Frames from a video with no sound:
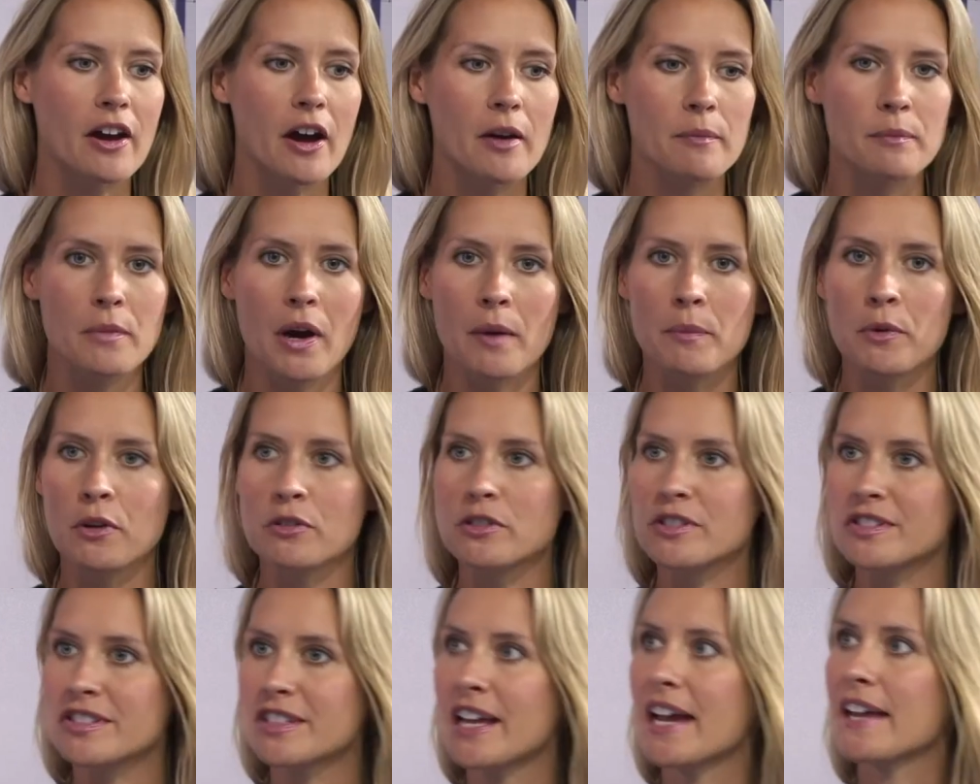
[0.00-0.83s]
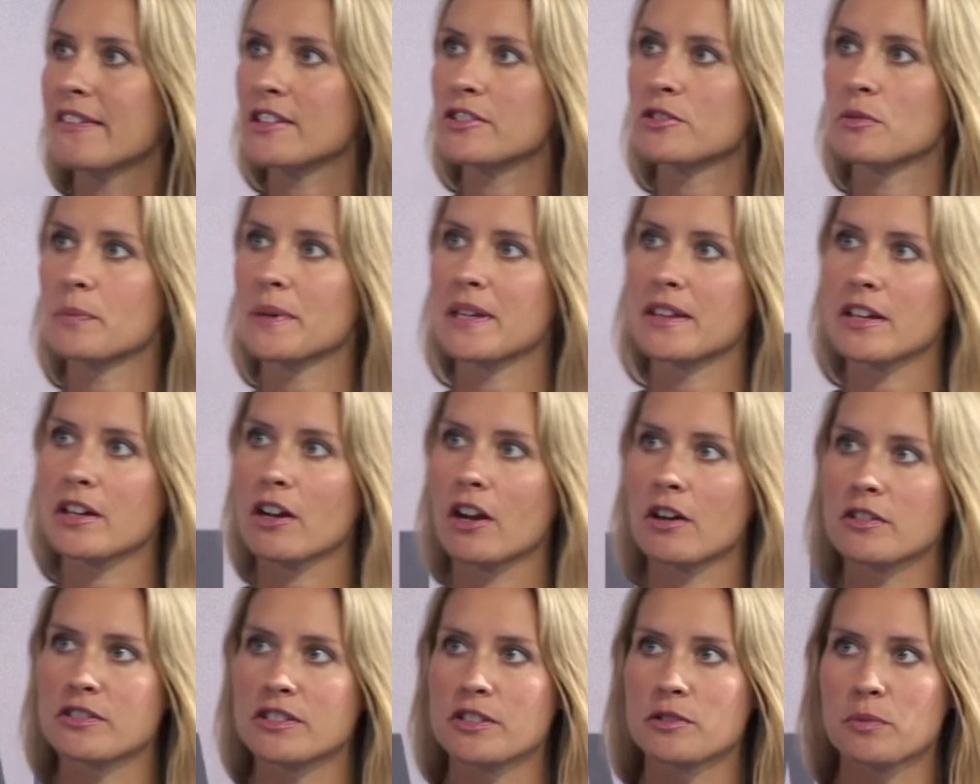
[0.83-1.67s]
I'm, I'm not just saying this will be the
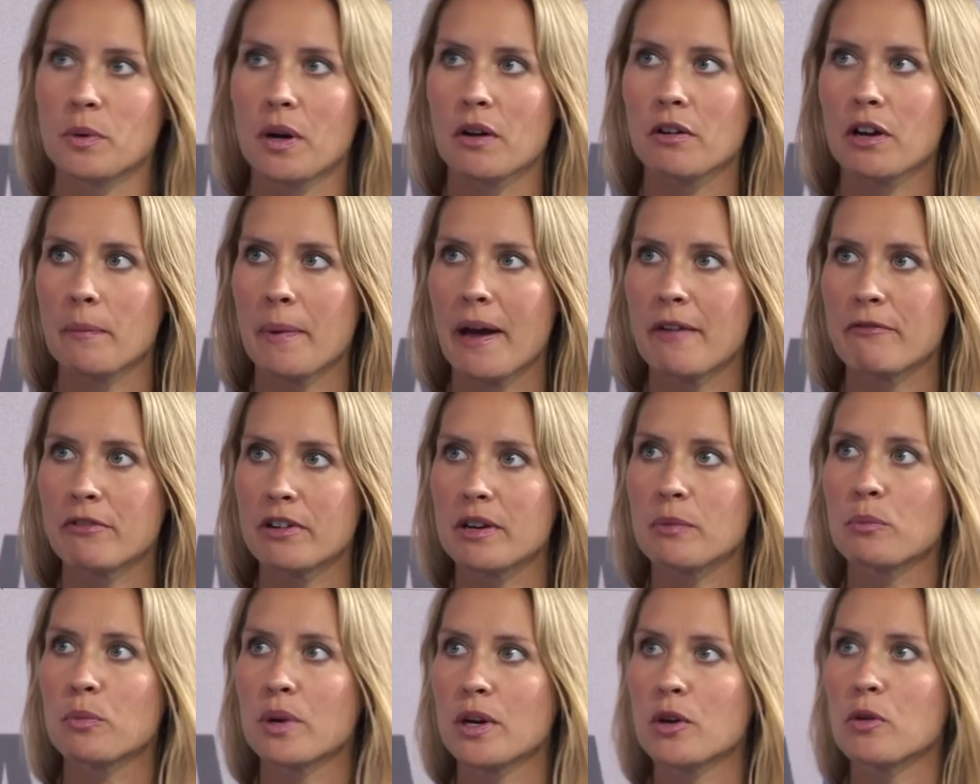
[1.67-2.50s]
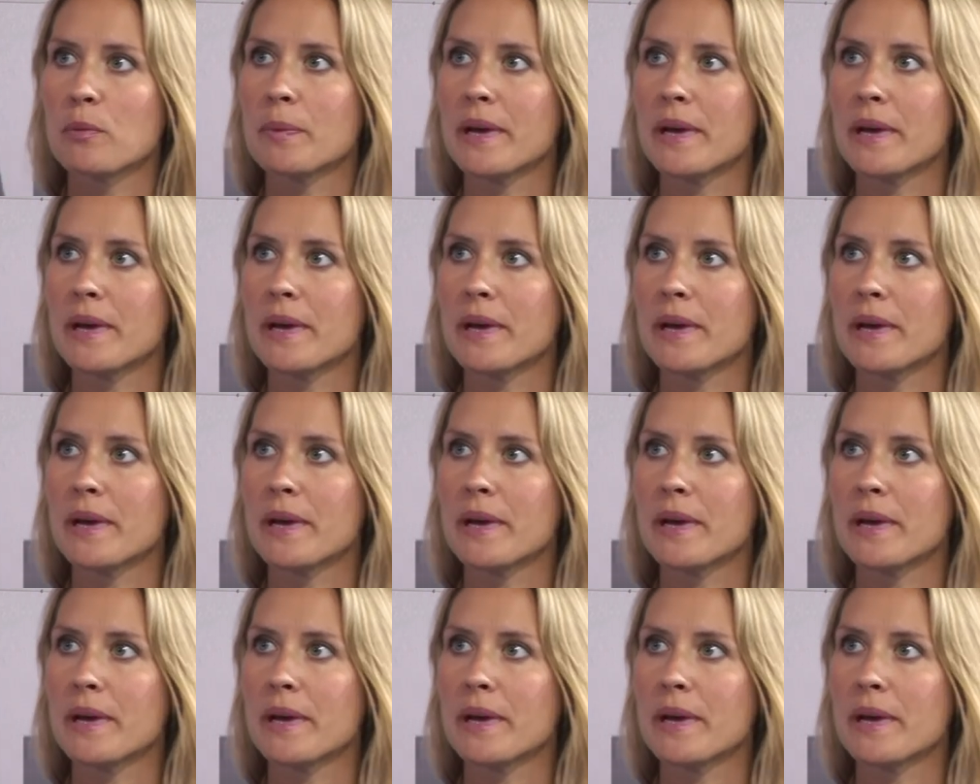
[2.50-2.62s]
closest World Cup ever, it will